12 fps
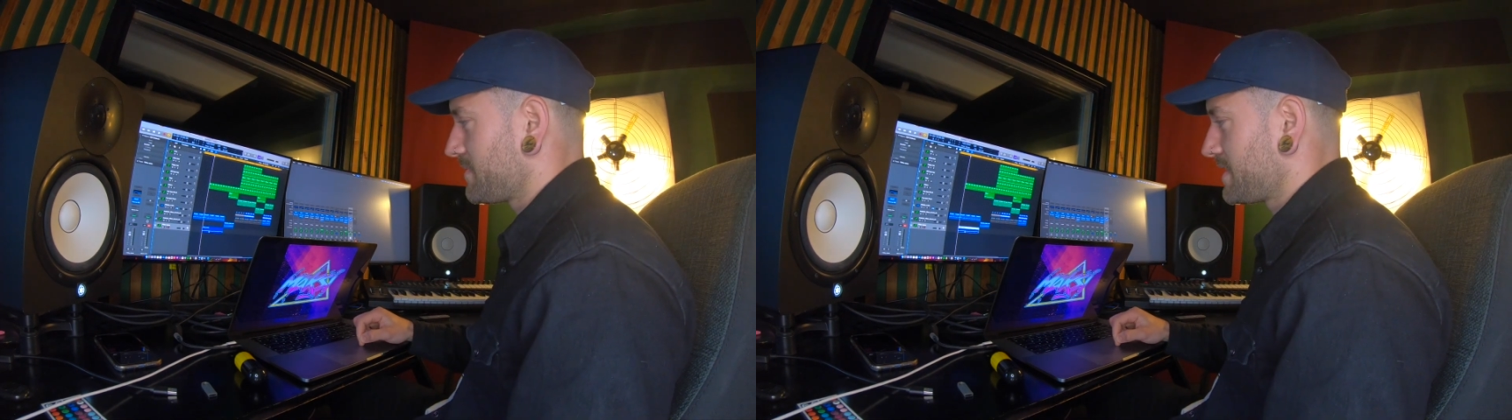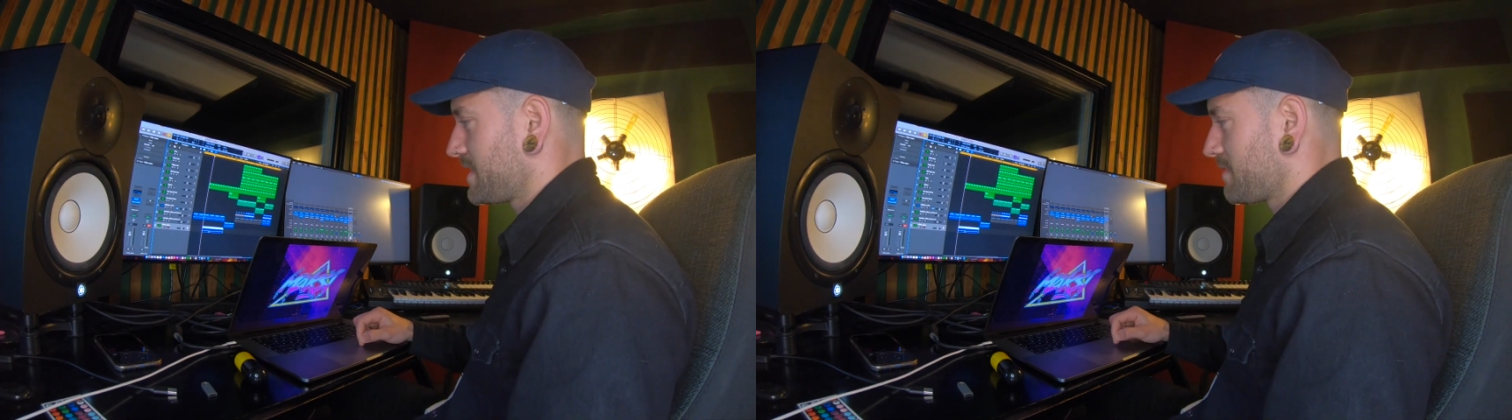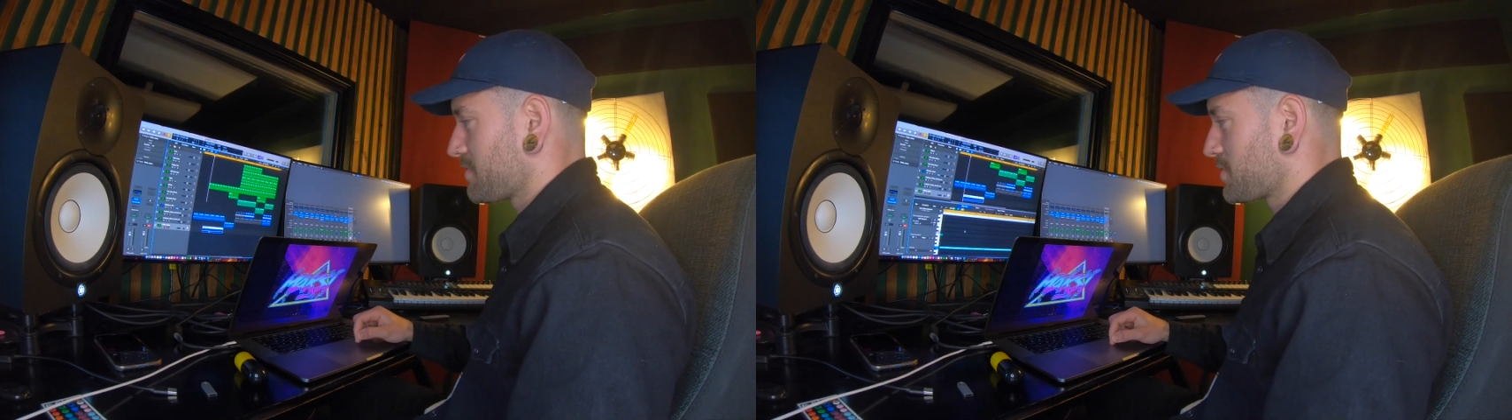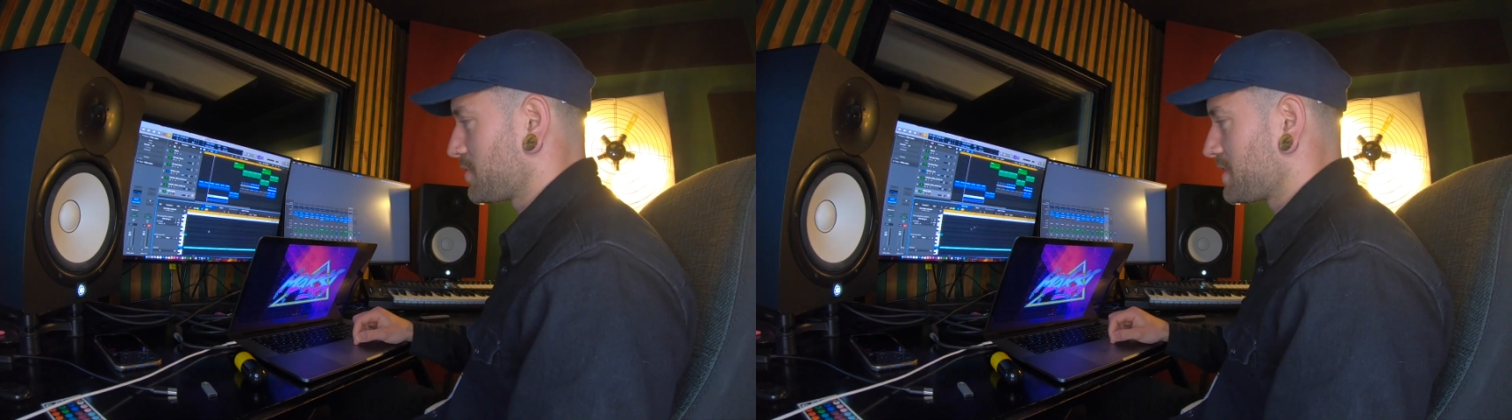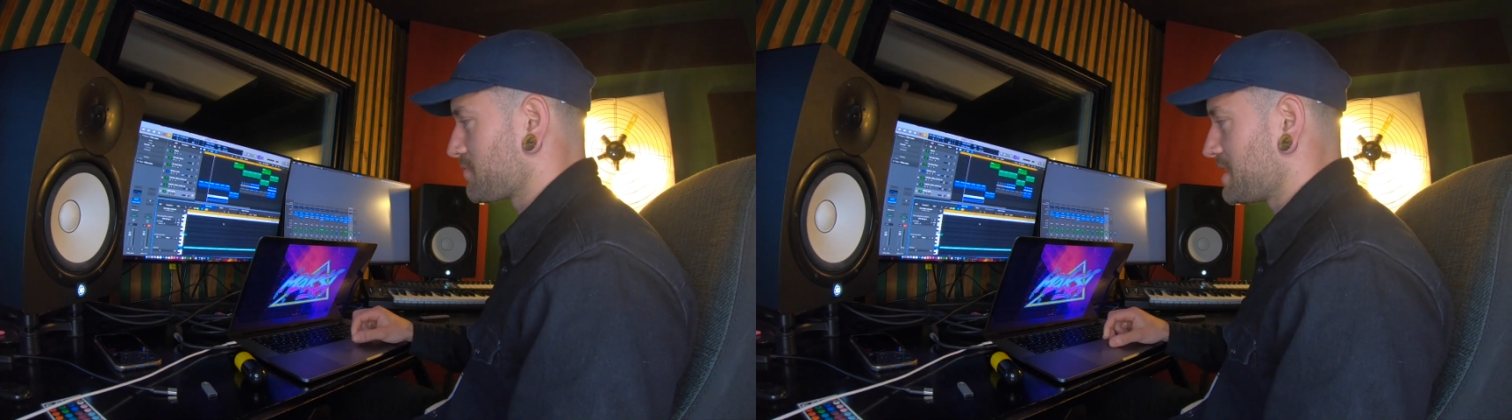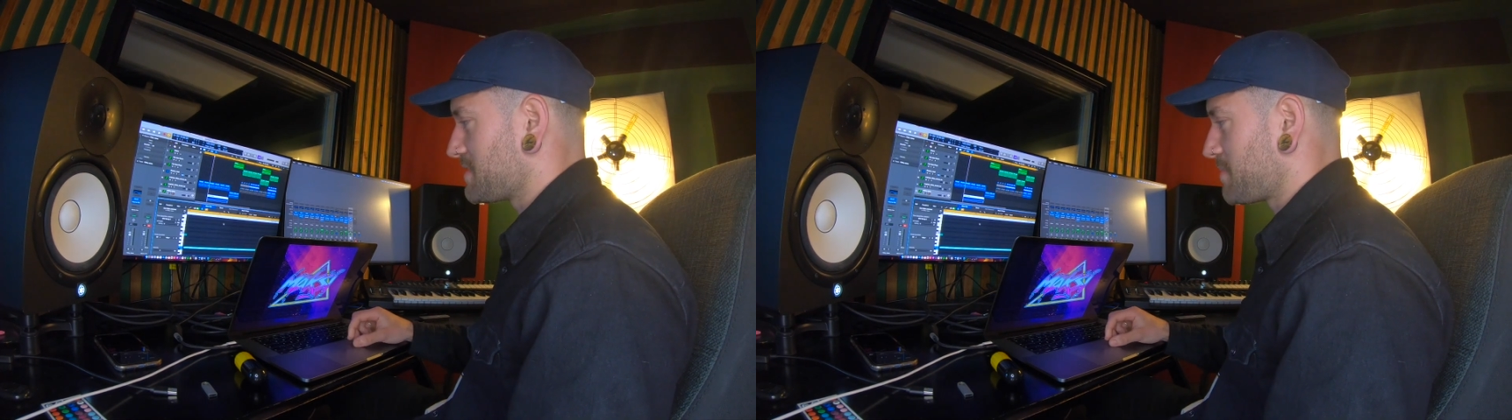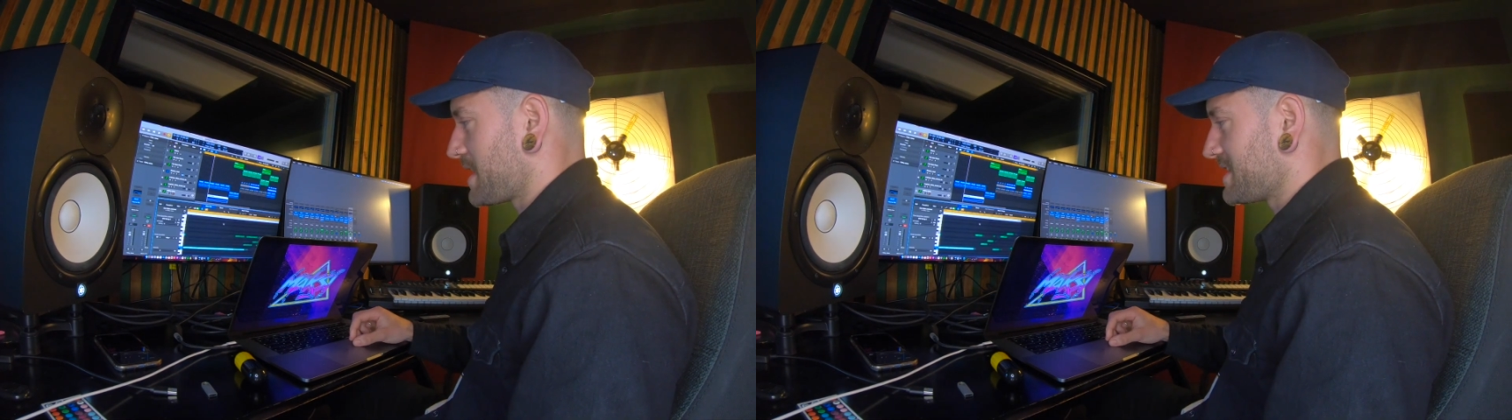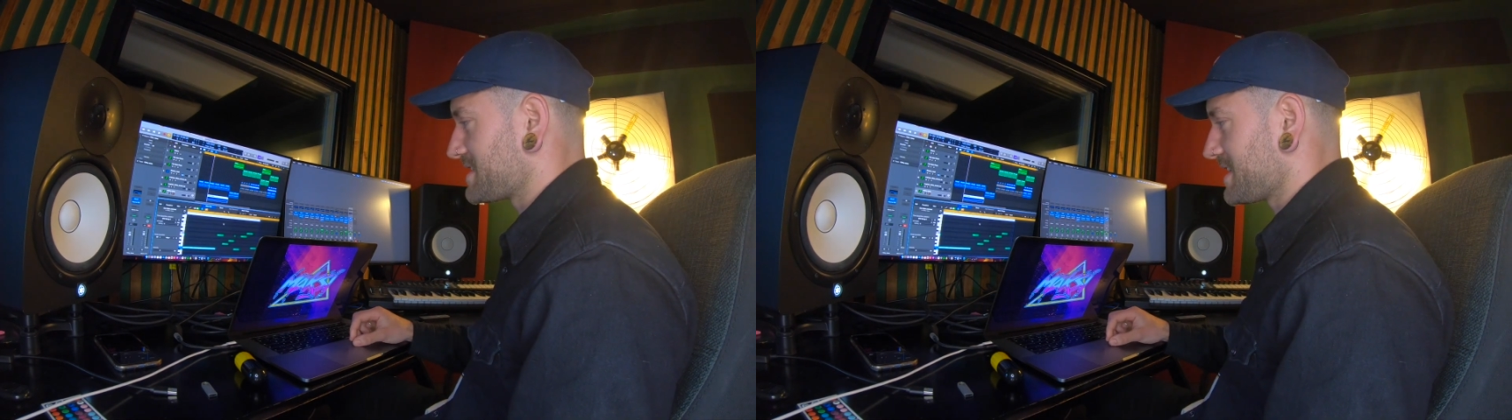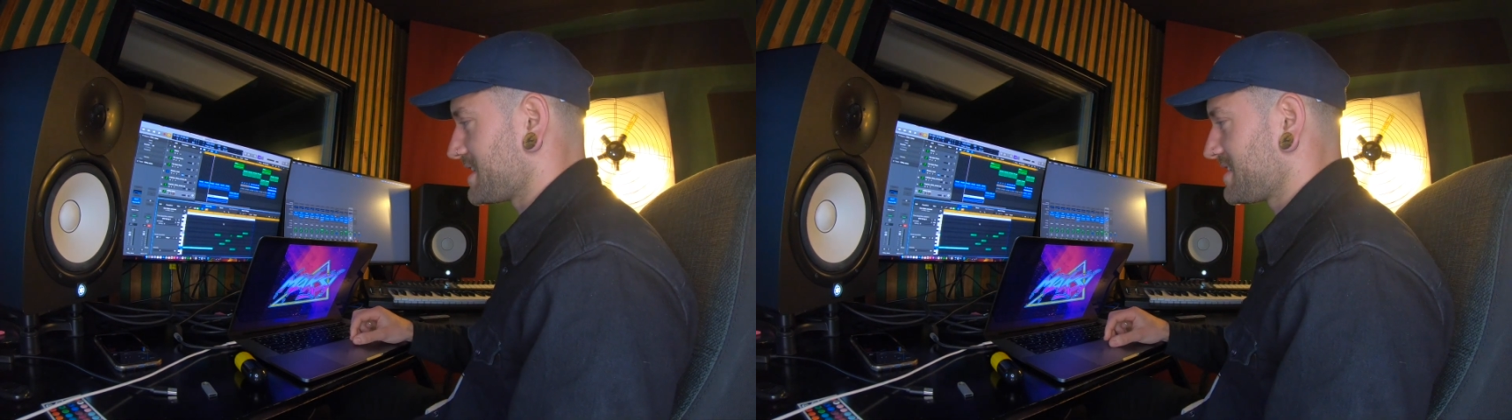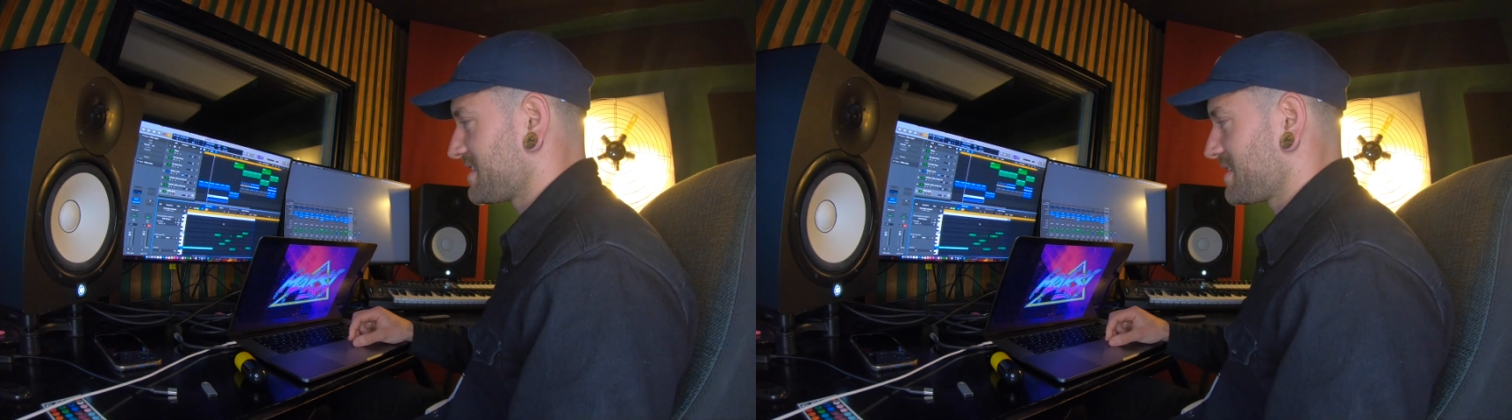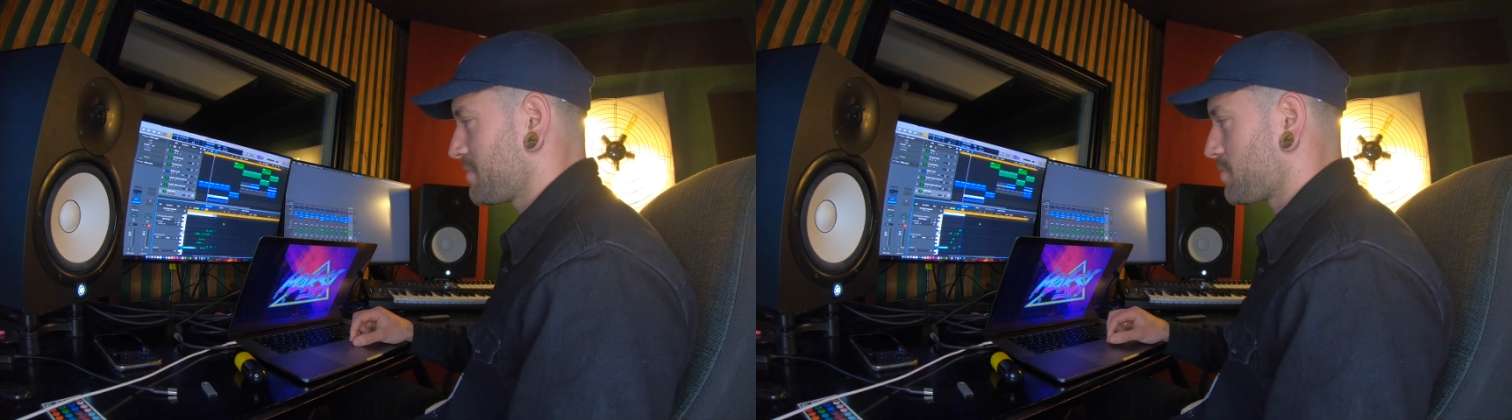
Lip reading: recorded the Reese bass in